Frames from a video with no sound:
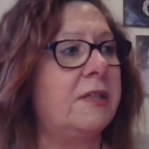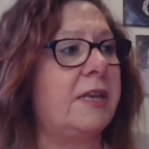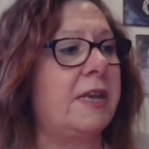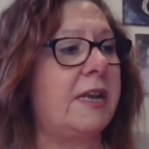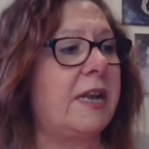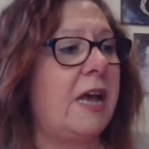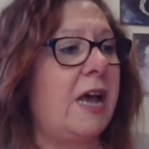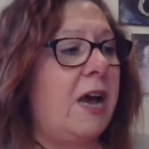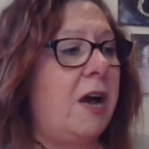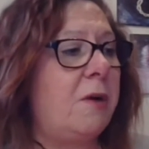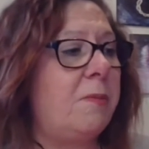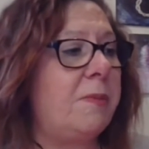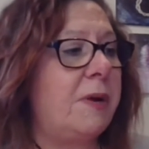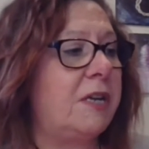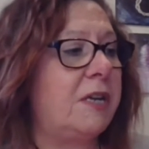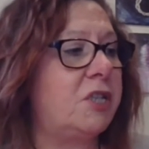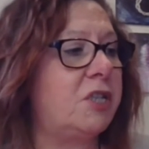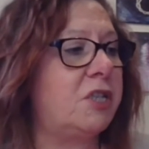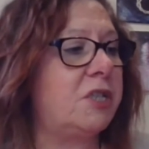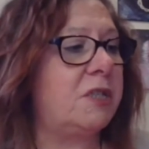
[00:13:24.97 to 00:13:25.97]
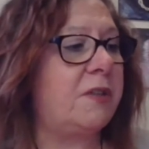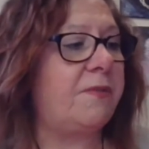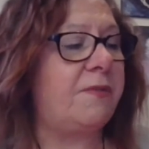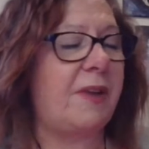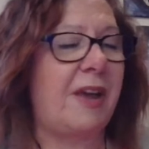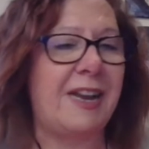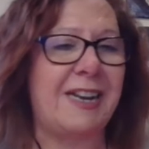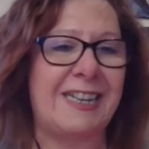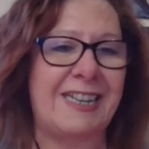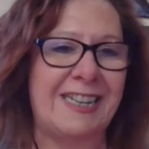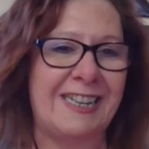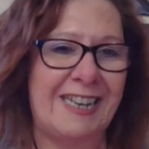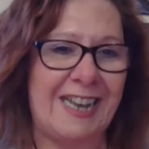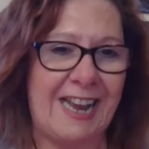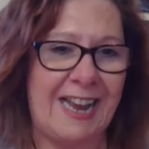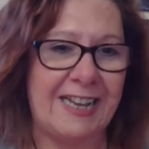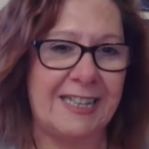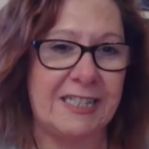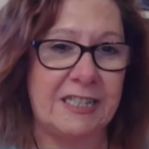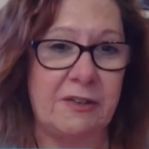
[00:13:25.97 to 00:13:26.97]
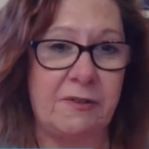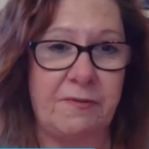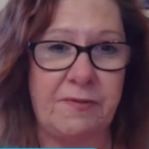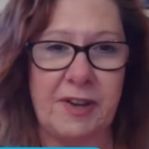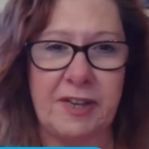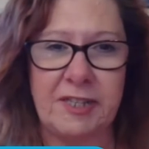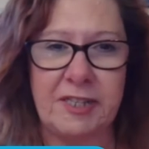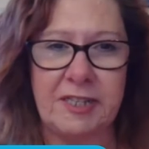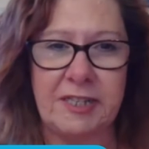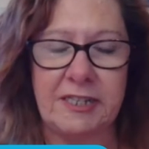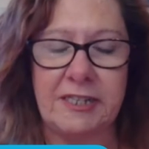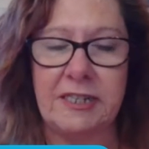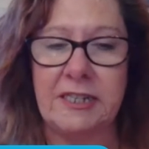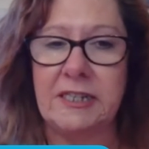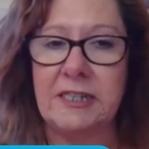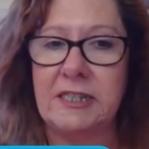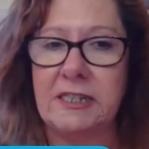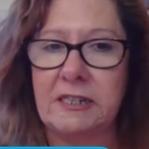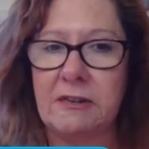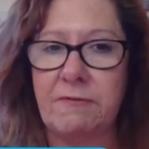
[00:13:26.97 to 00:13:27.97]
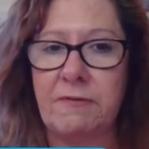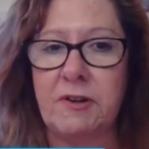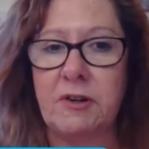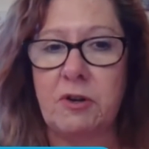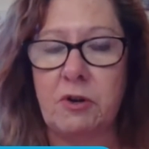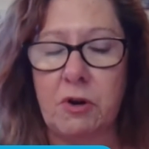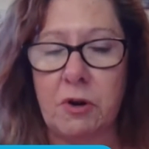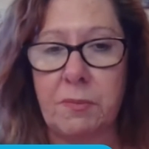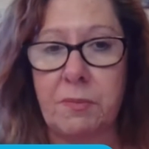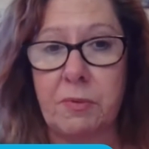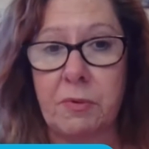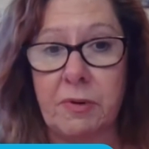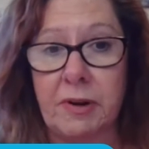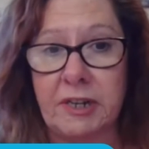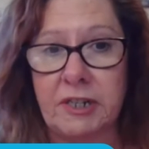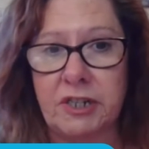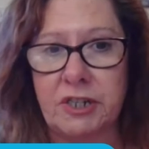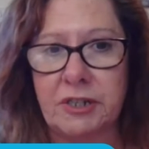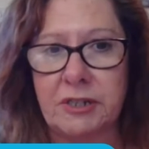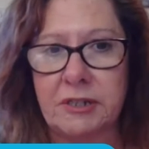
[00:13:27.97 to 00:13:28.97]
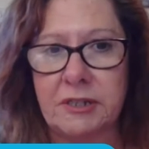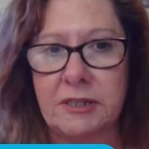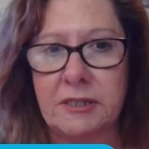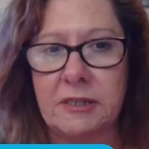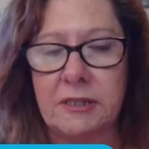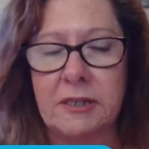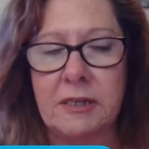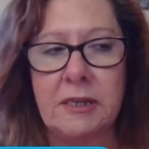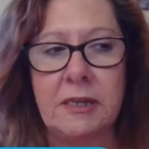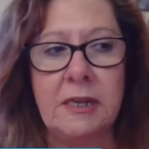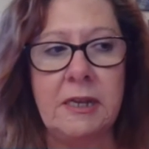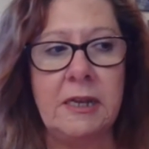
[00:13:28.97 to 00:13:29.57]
that how much the Vatican has invested in different corporations